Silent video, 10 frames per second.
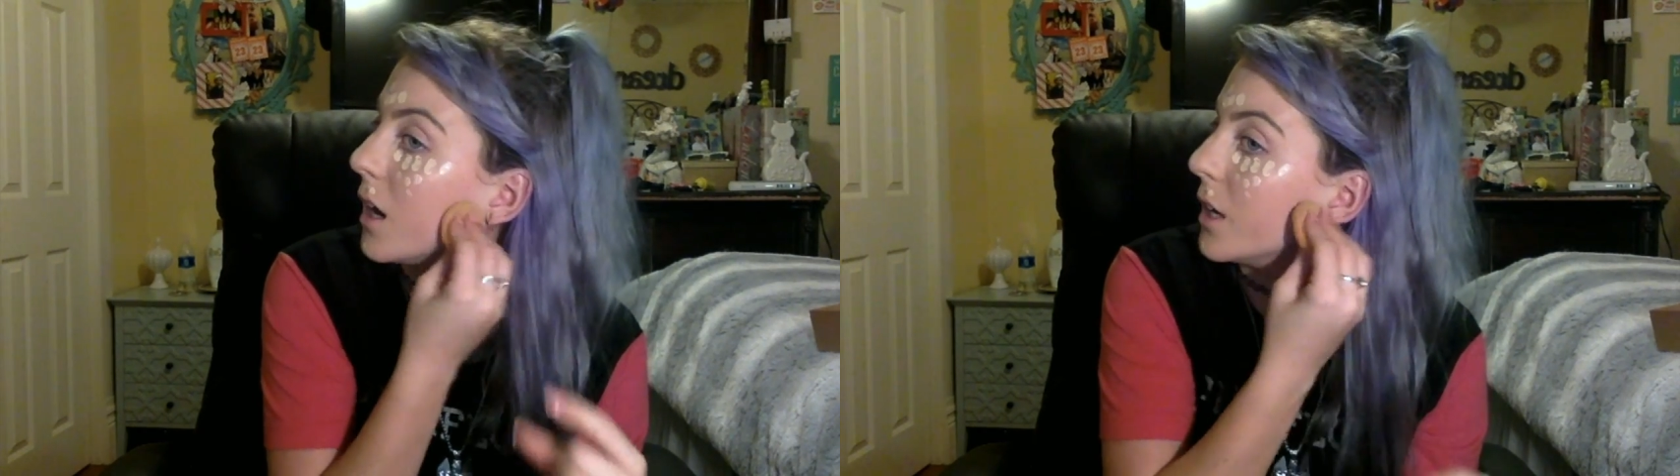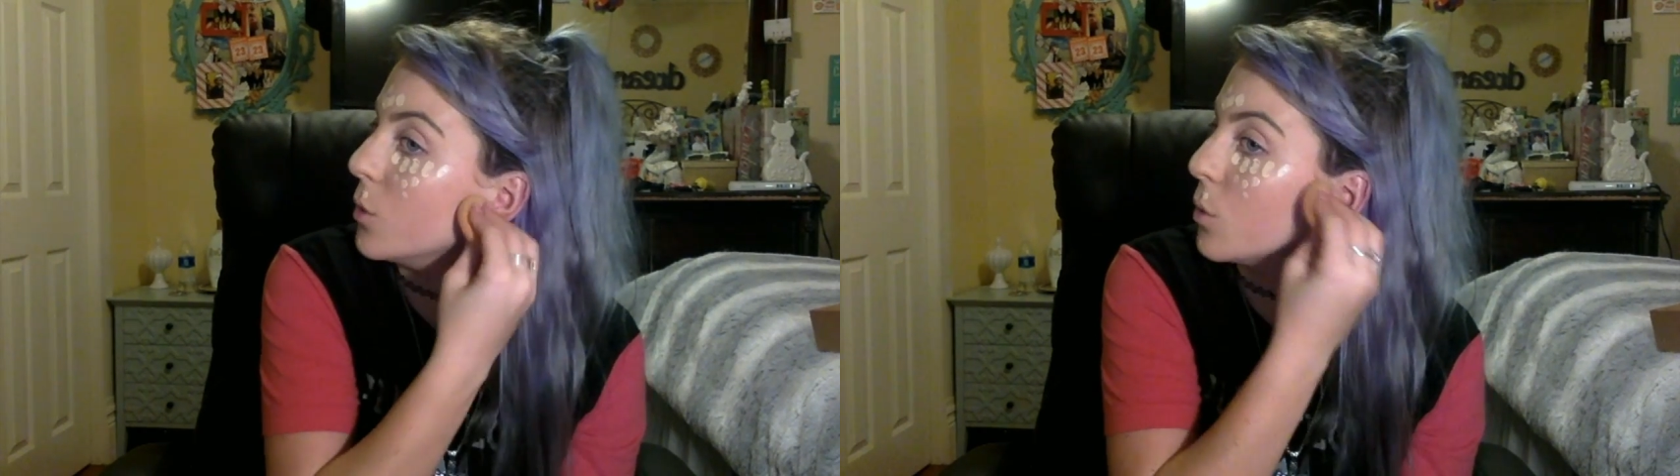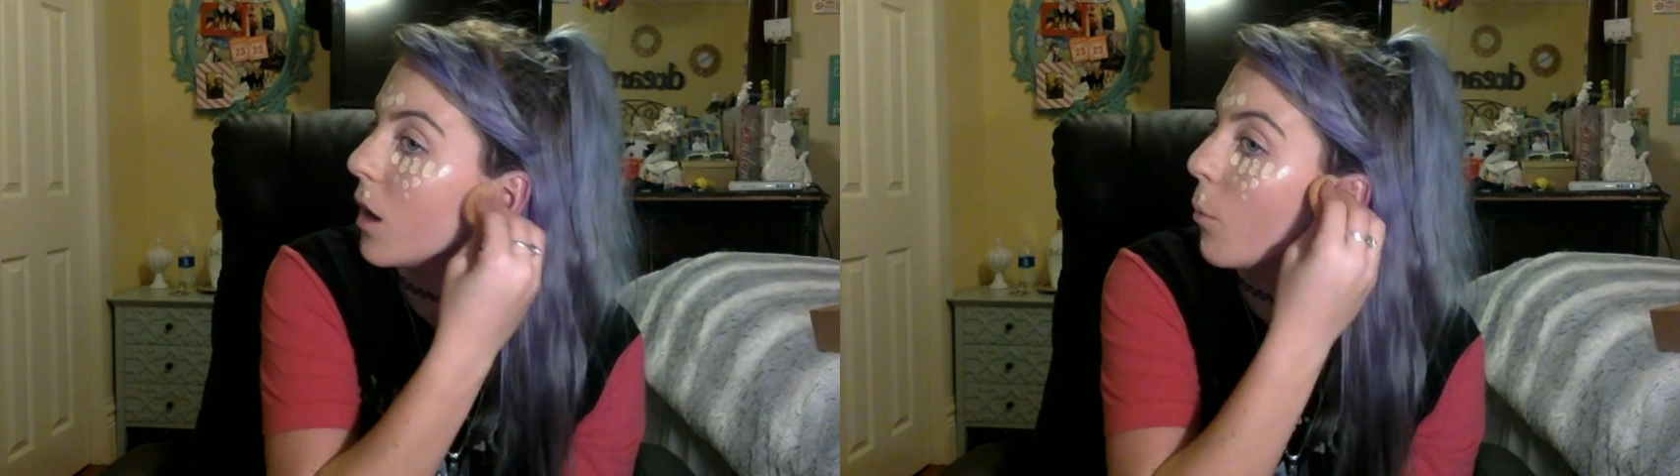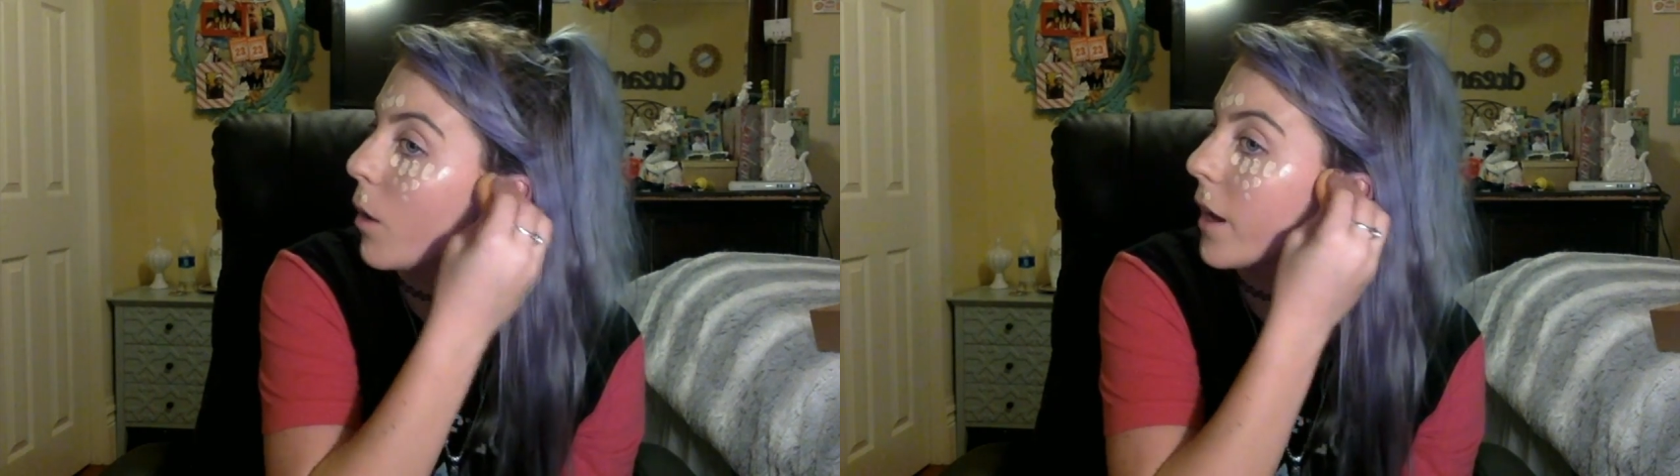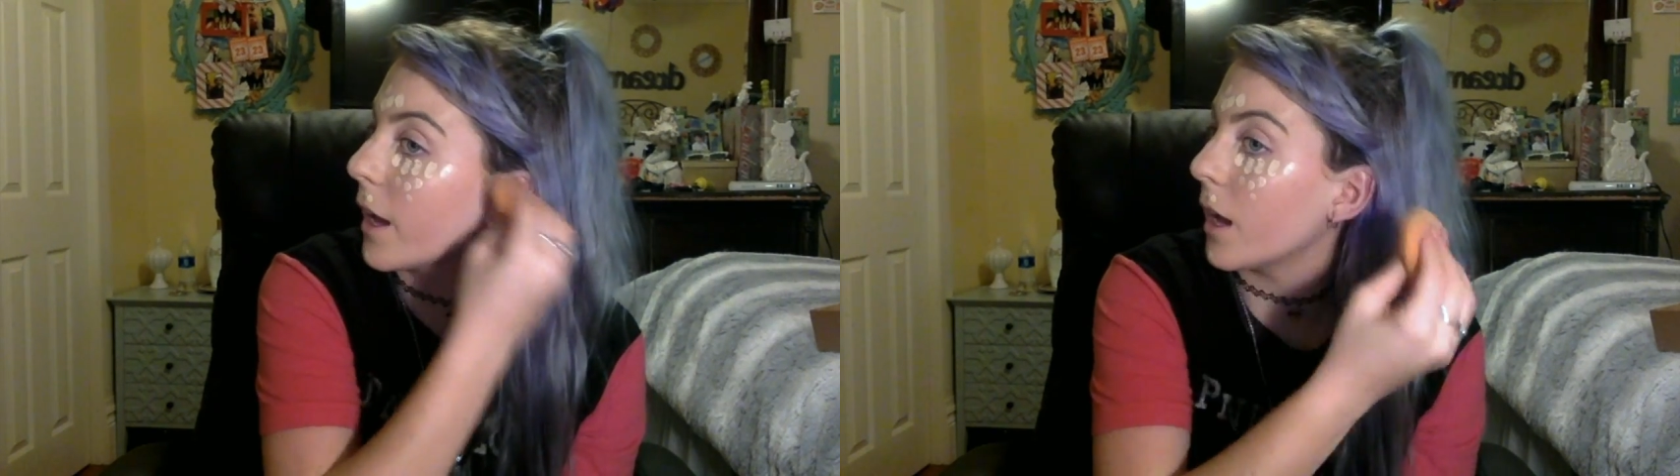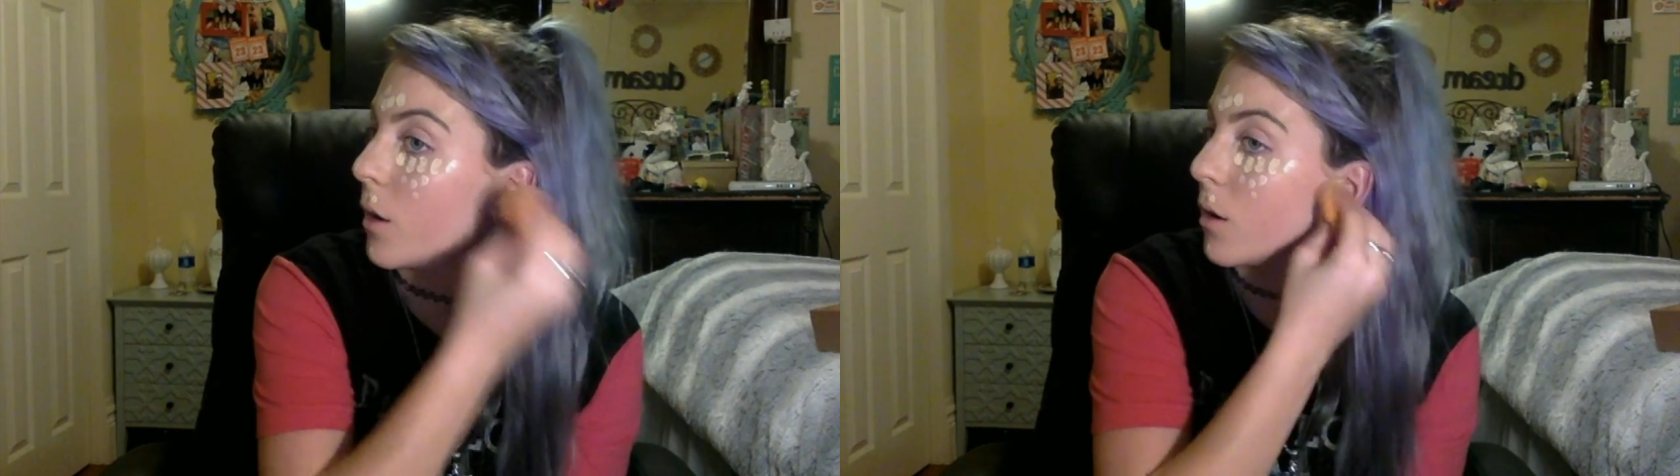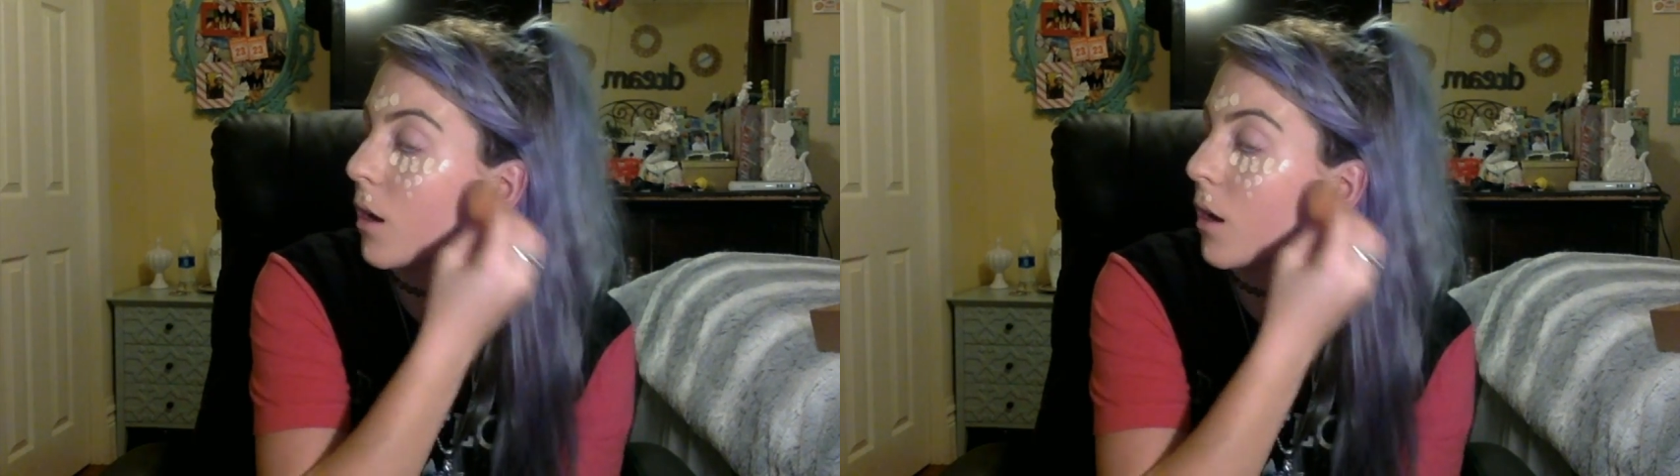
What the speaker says: I do not want a